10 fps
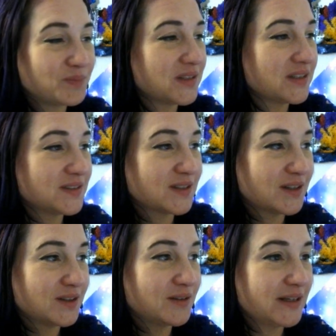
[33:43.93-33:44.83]

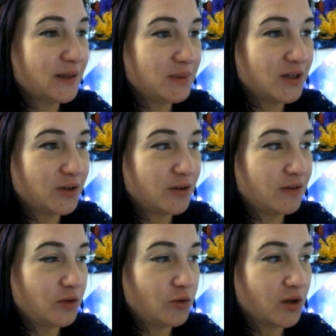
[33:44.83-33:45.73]
So let me know if
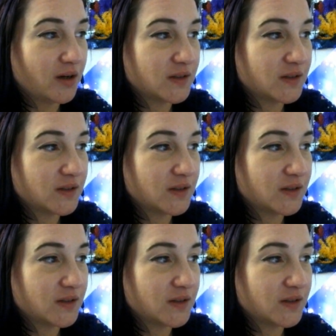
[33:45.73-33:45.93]
you guys